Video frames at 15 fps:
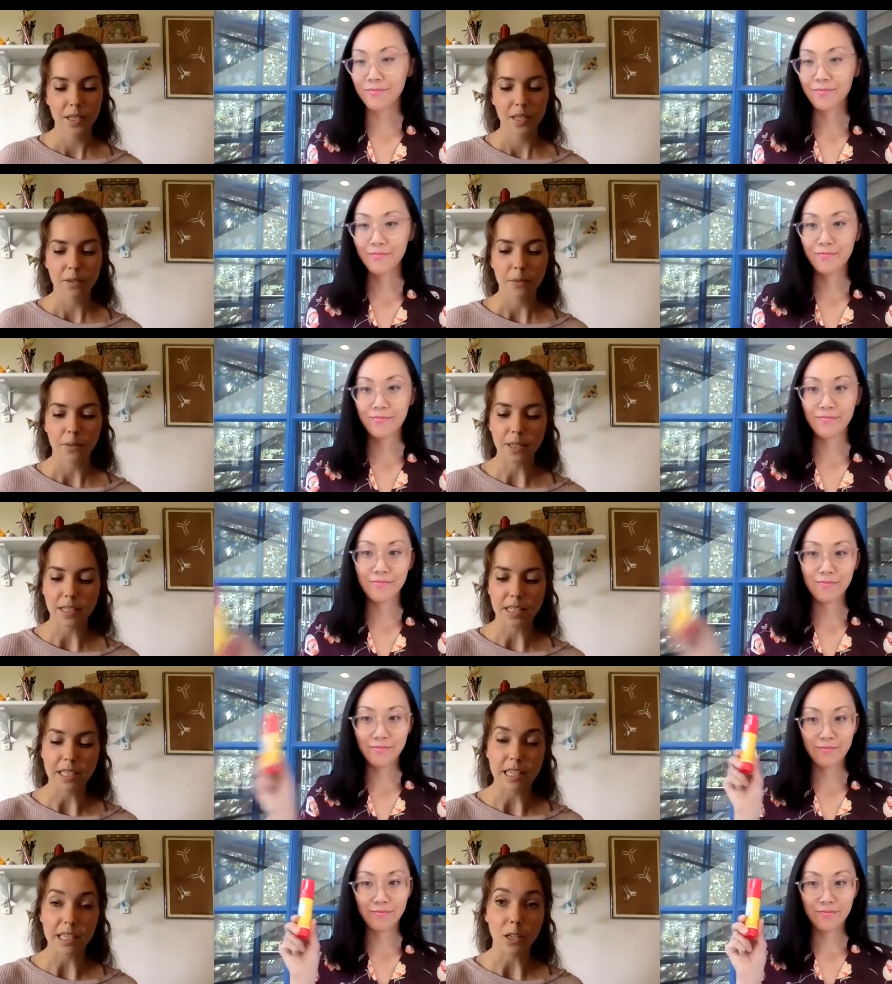Speaker 1: we're gonna
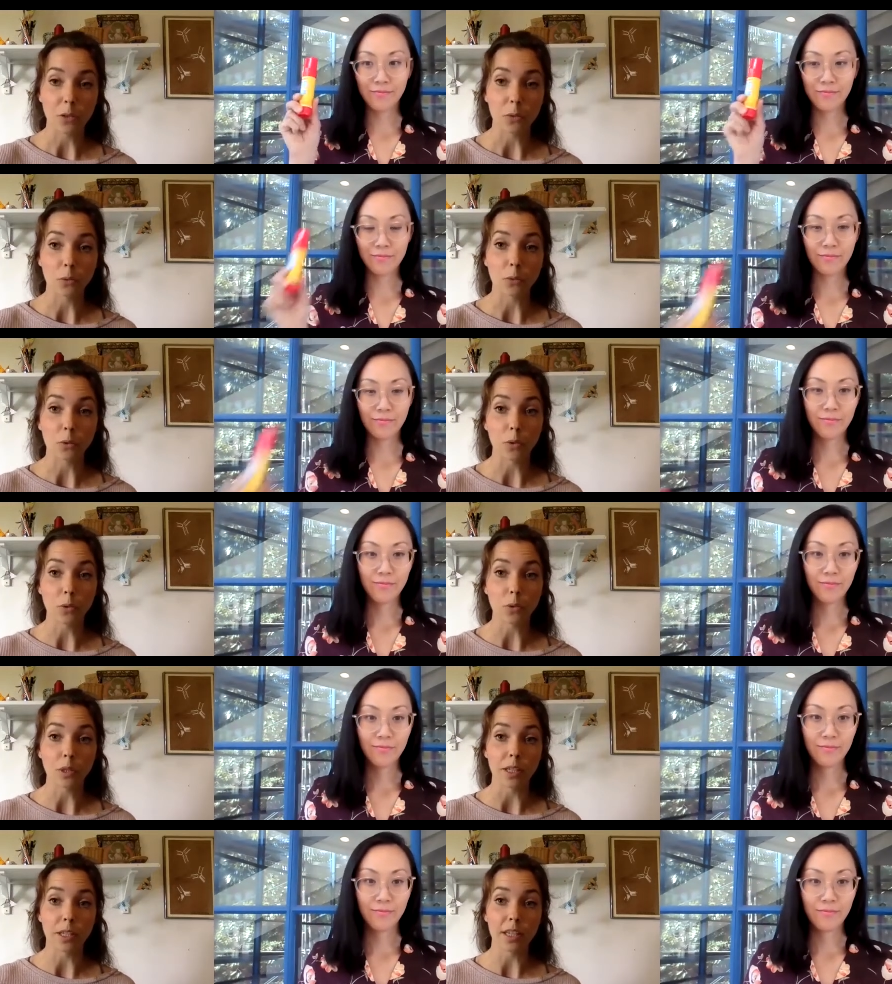need a
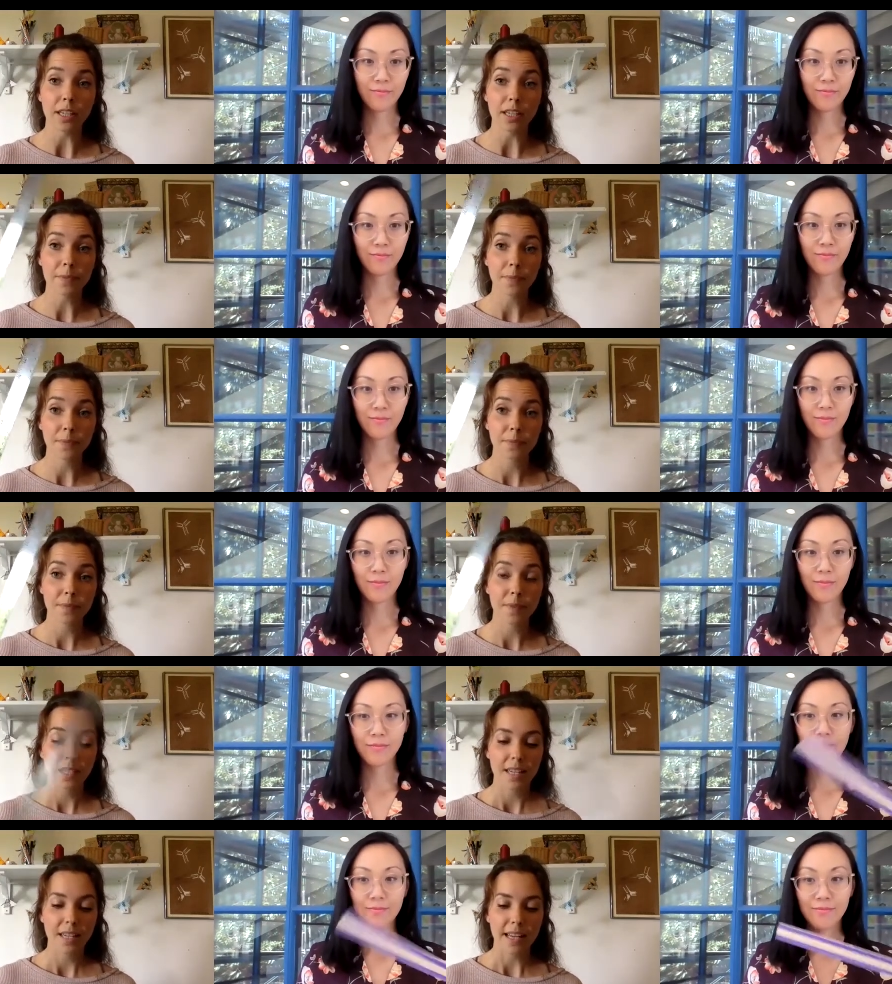ruler,
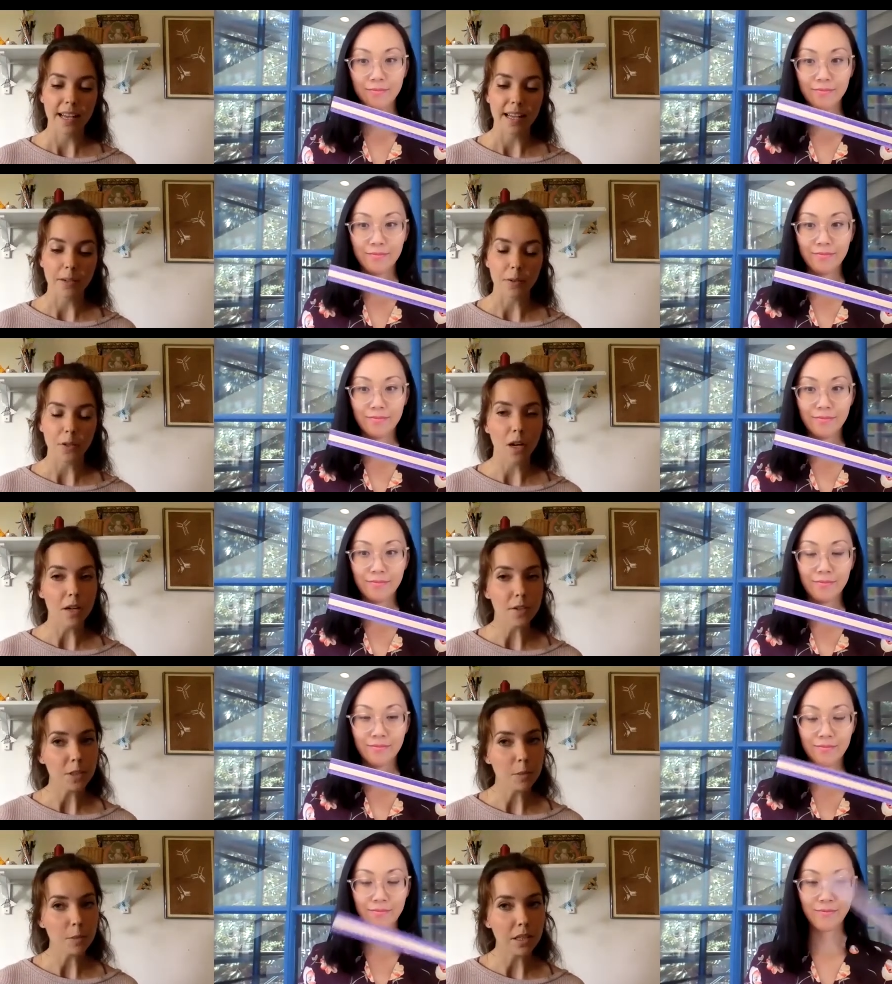and it would
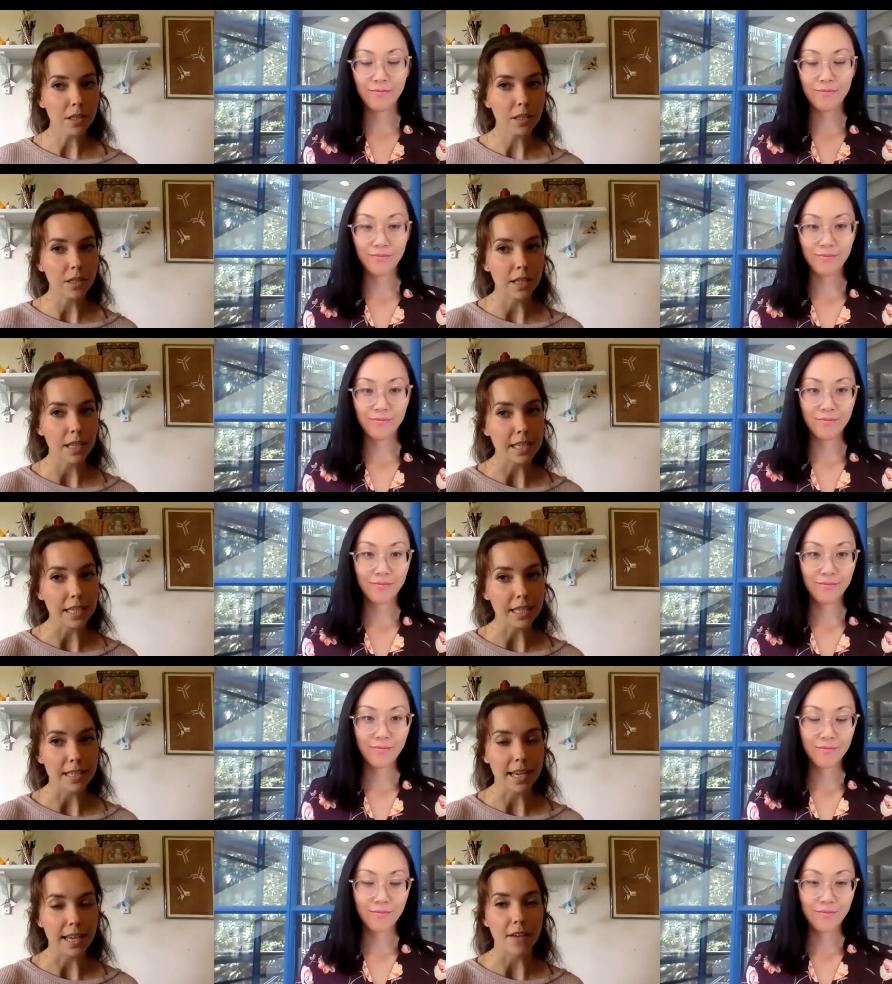also be a good idea
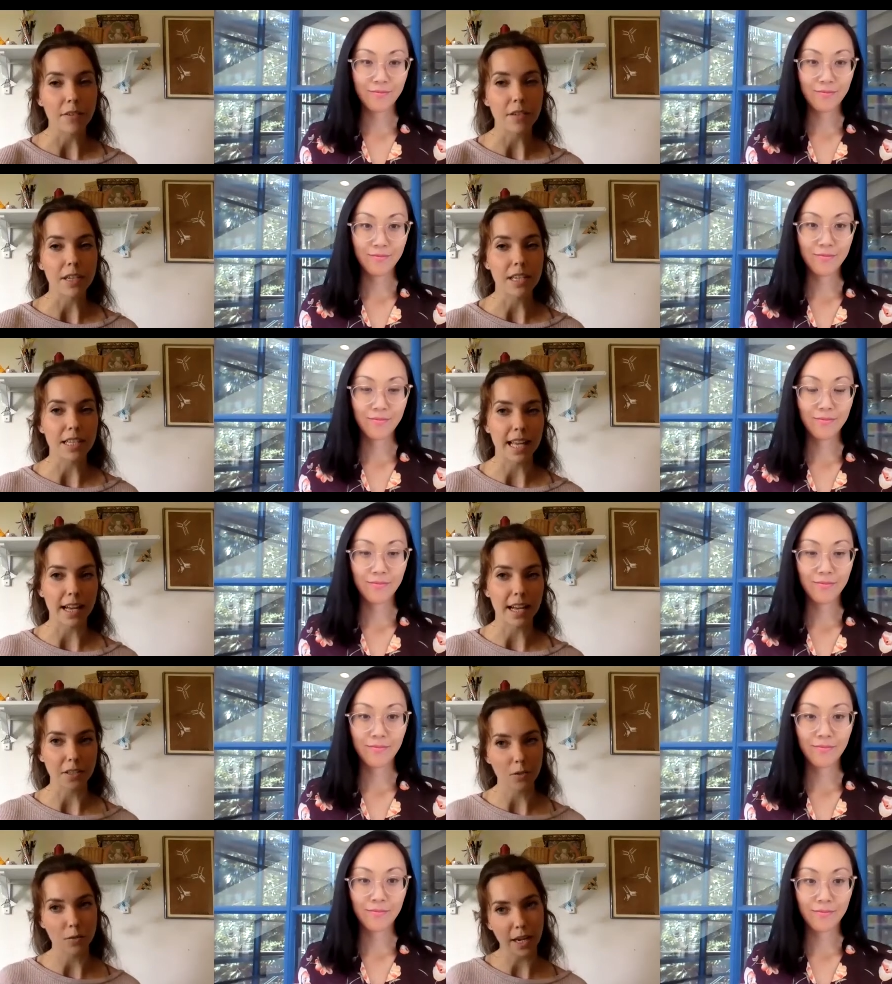to have an
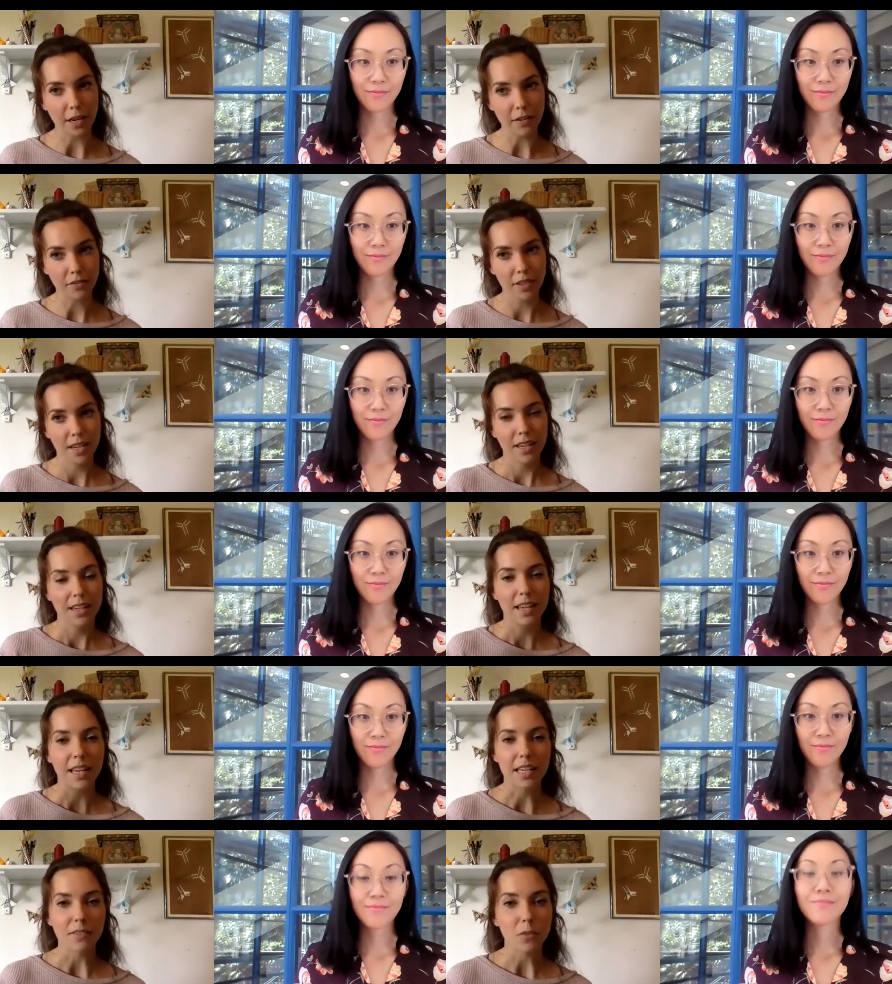X-Acto knife.
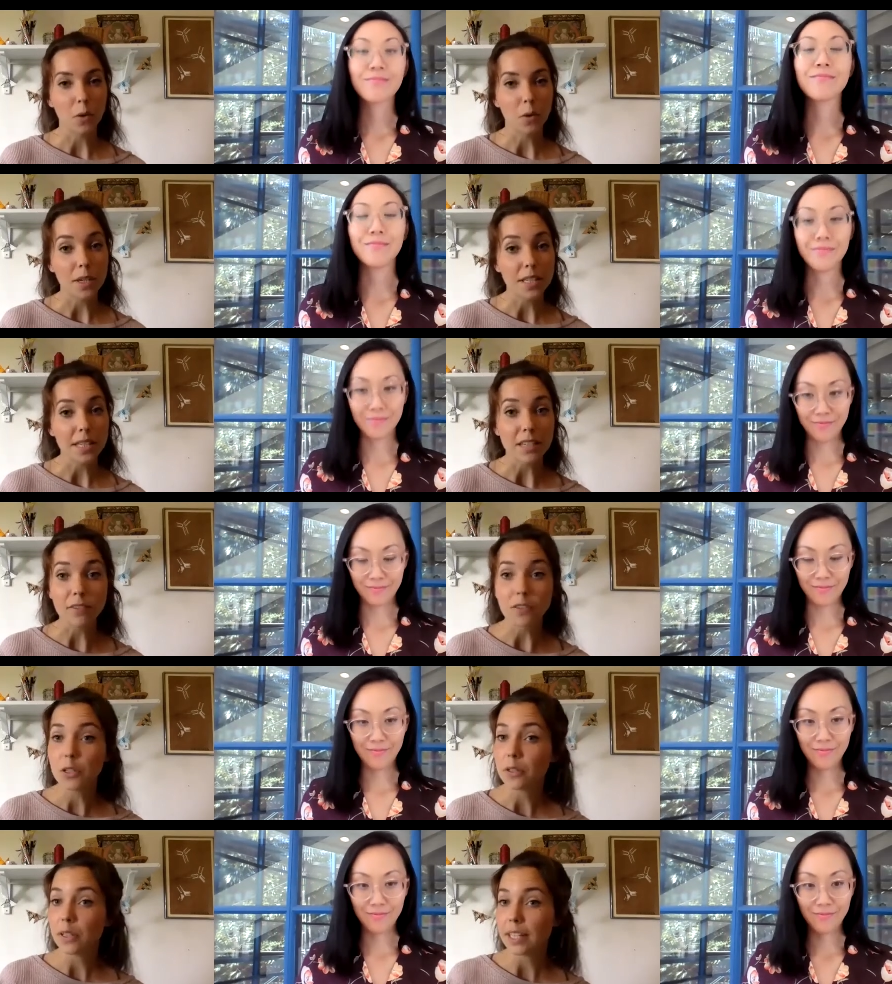And of course, if you're a